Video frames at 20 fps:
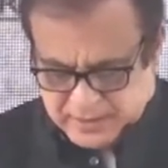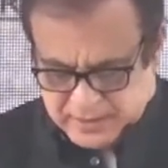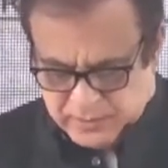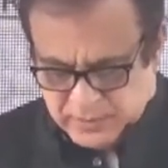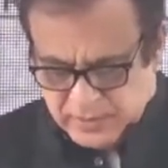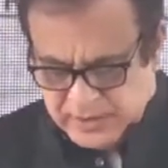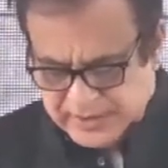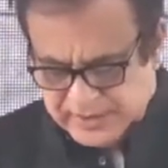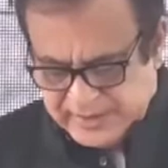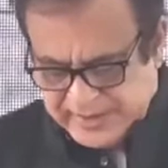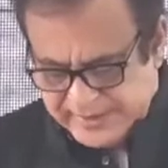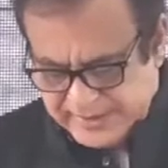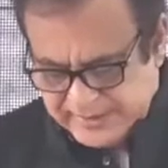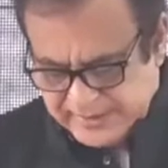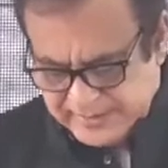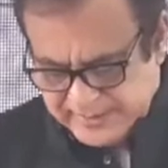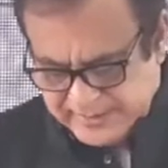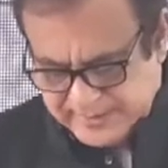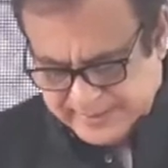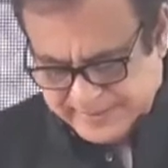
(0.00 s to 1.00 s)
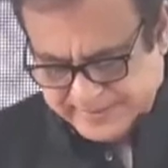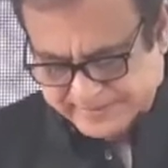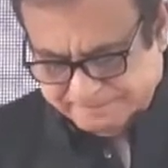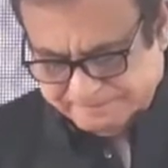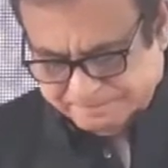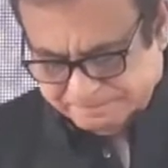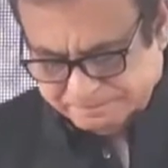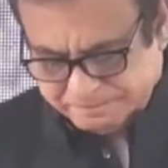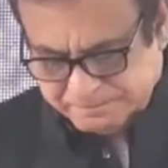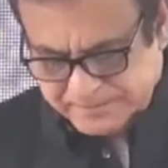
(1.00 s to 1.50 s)
World leaders,
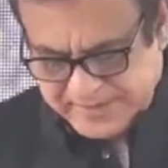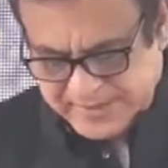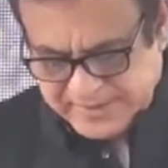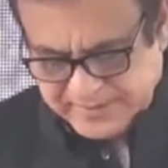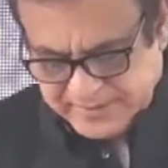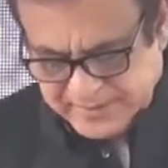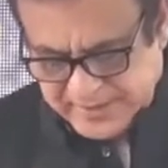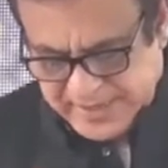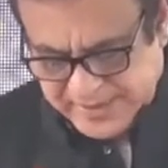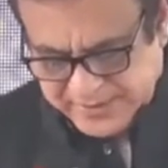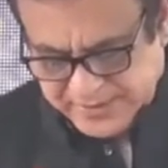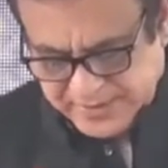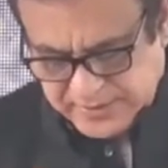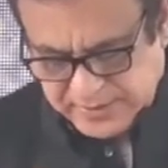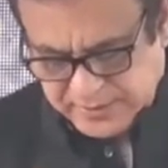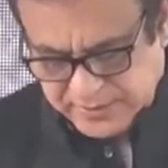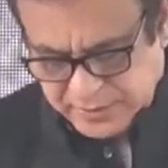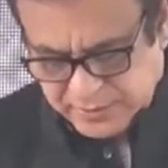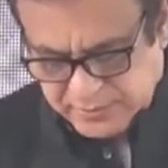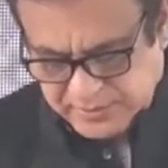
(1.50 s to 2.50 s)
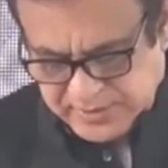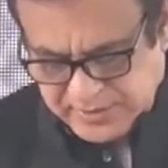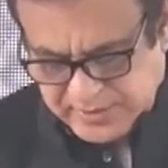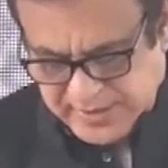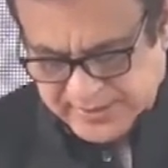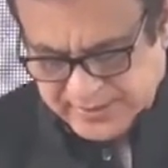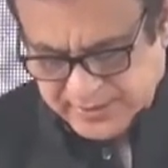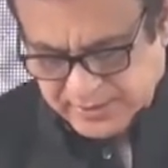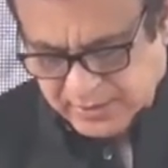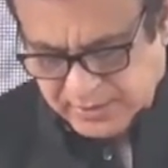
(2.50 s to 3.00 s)
international human
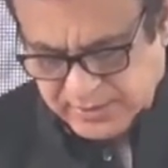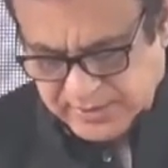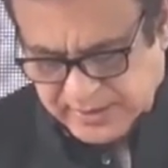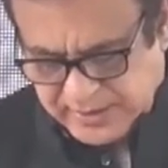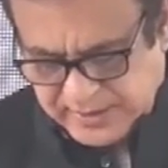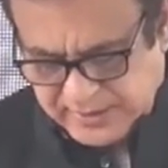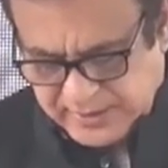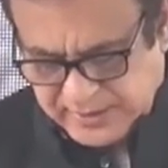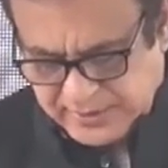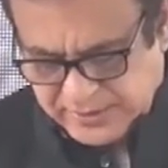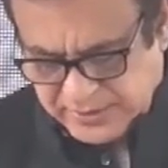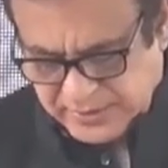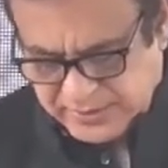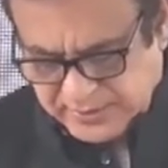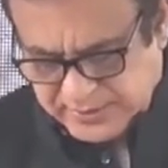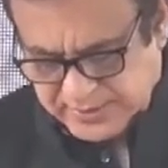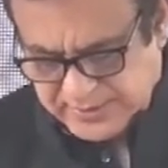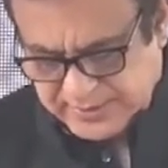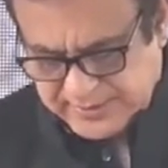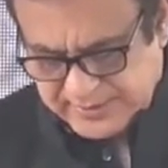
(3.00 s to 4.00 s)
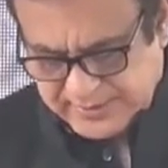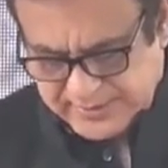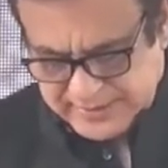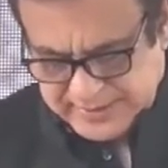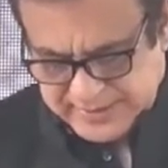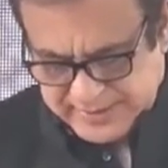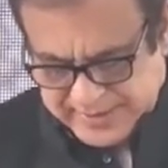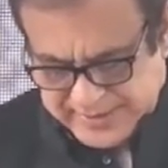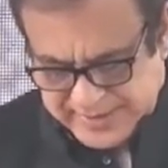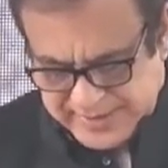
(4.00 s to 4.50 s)
rights organizations,
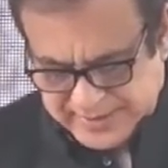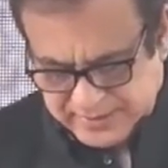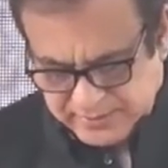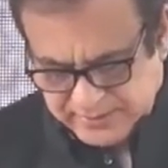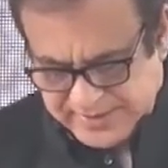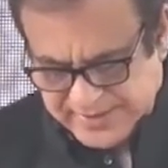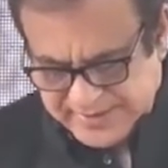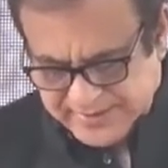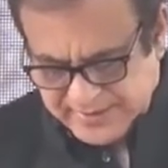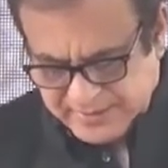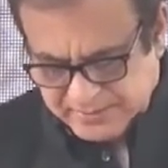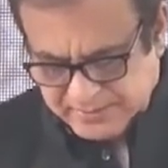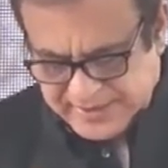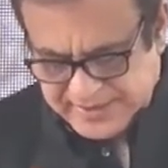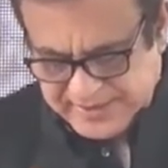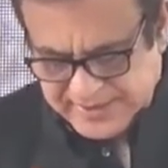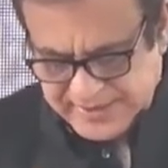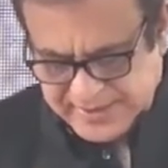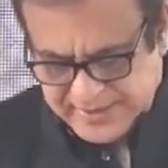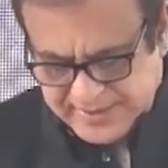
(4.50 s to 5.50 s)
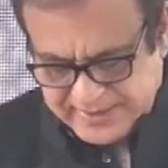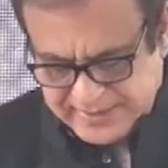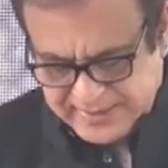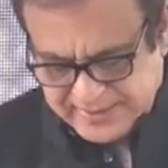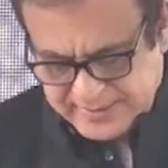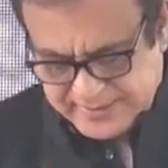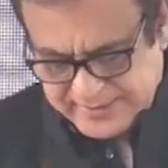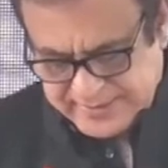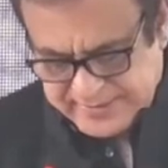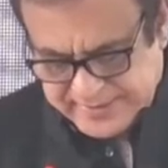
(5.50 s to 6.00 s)
as well as the media
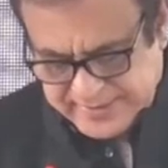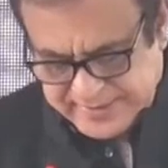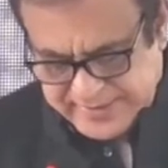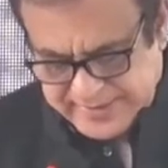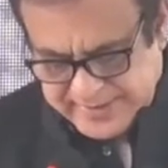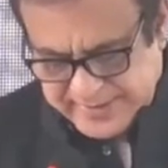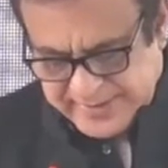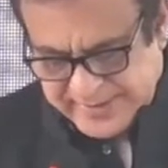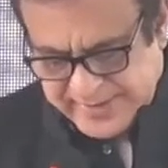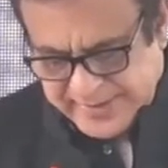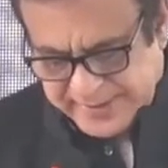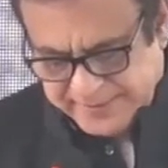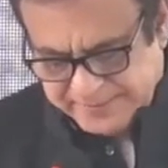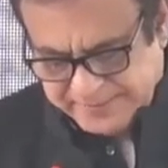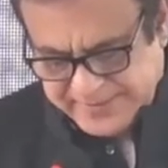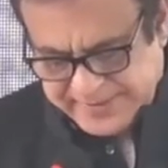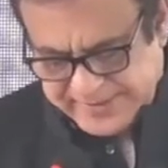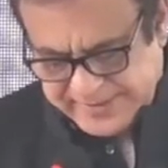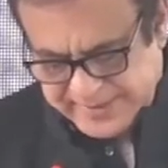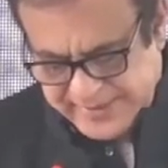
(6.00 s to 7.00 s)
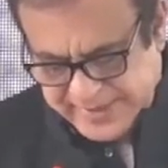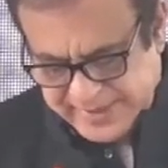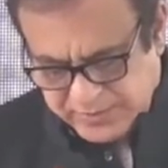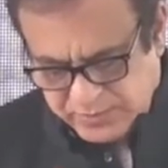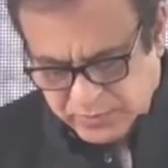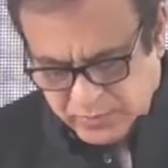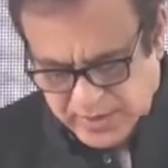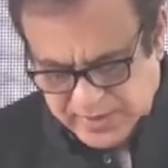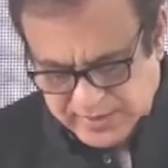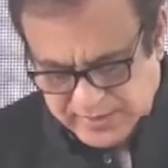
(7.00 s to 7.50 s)
have been
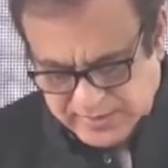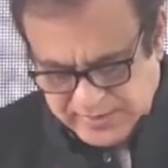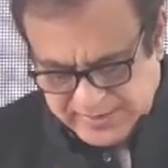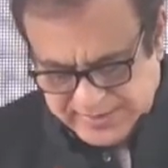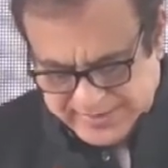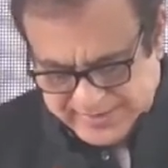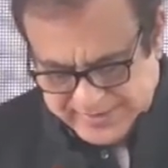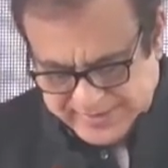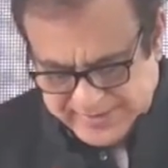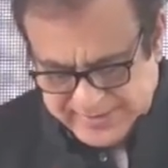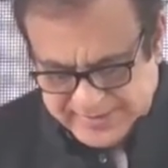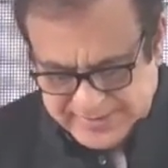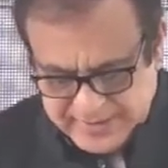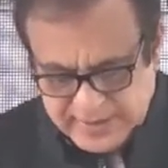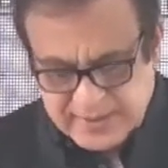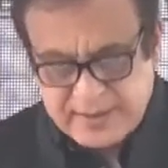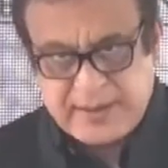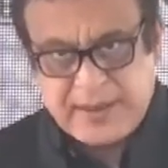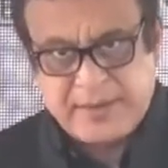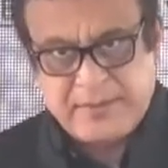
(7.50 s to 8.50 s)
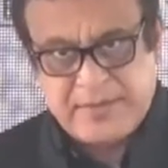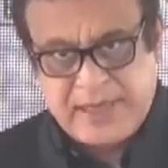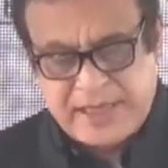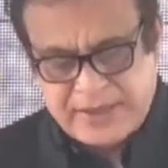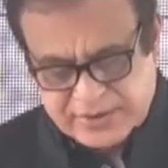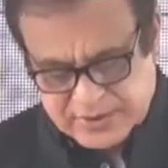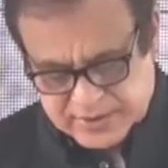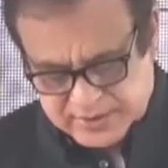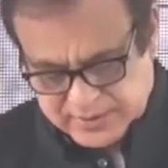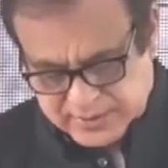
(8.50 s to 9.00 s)
at one in
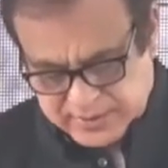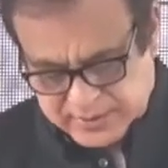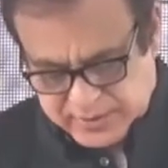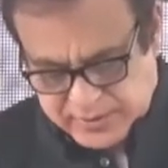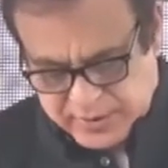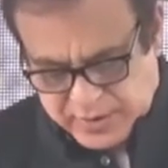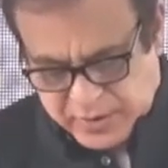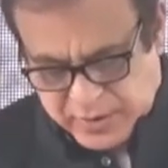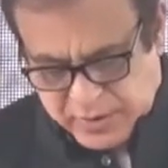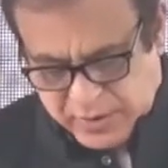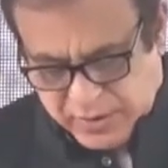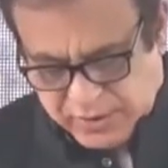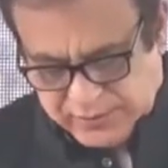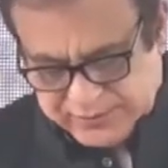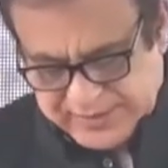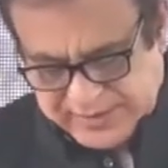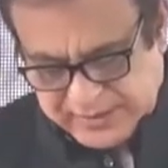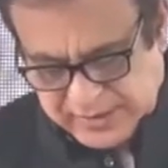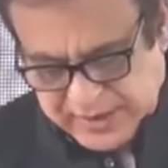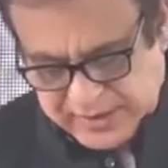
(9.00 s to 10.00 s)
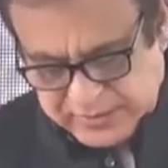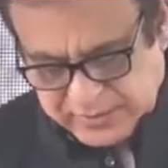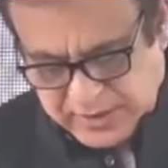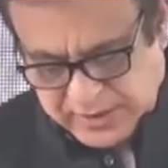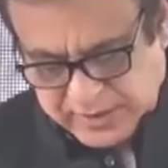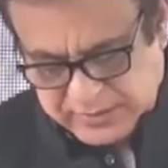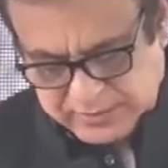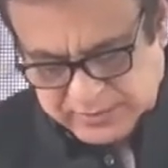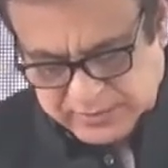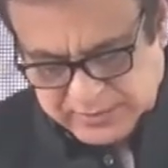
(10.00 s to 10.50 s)
condemnation of the
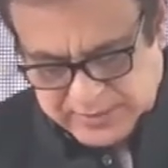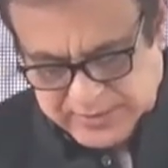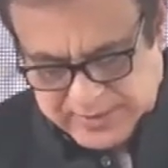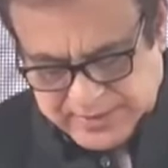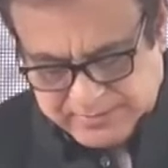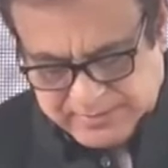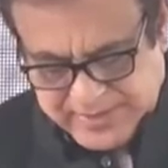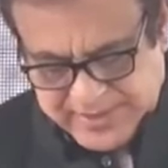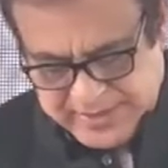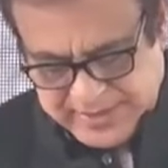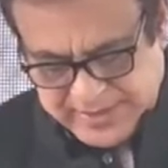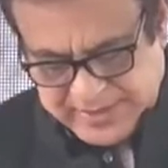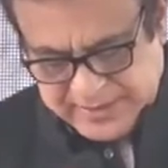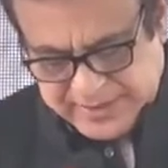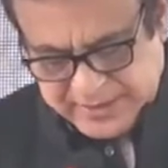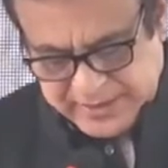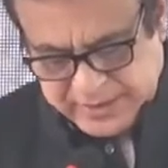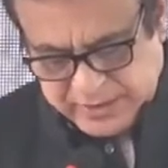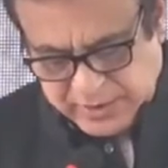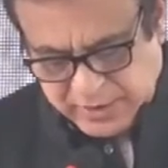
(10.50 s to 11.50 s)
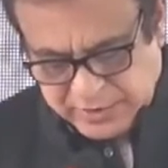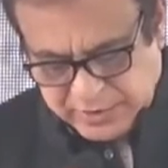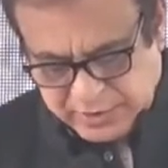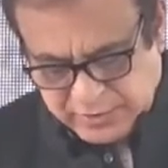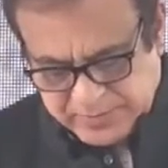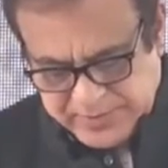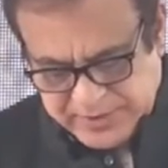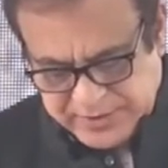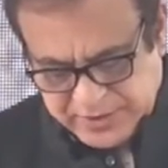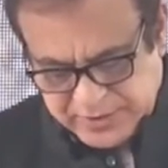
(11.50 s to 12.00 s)
lockdown by Indian
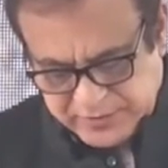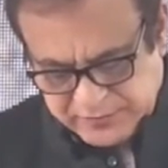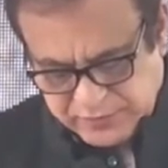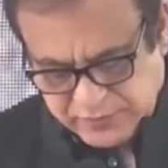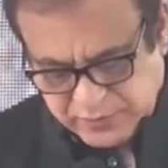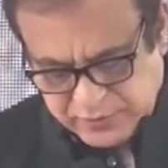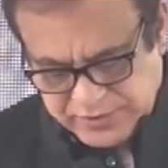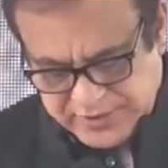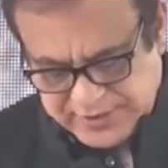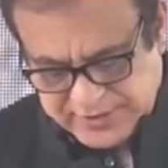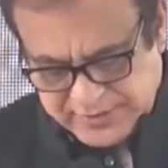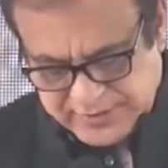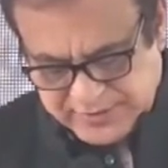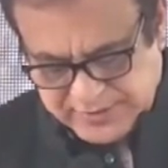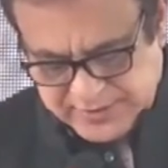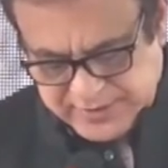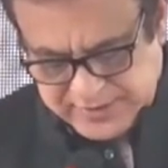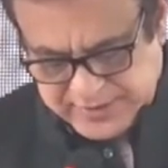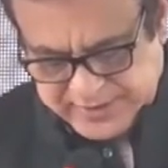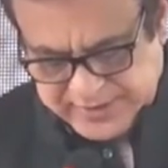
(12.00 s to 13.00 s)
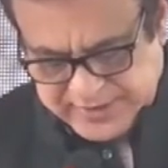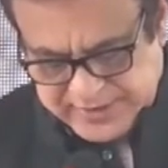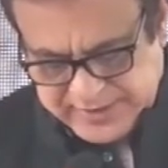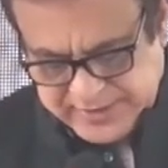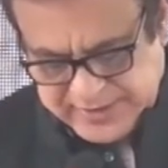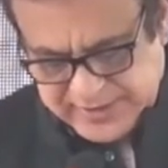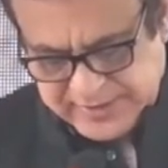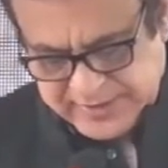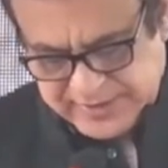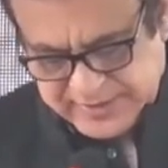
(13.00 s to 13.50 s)
occupation forces
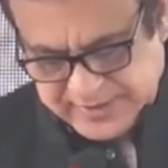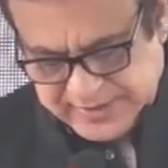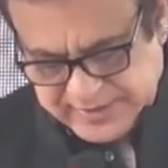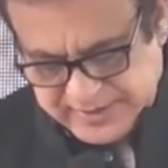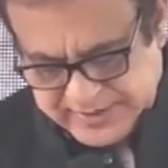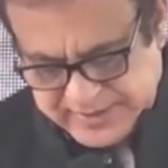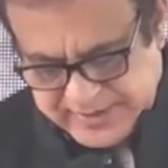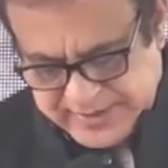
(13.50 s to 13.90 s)
in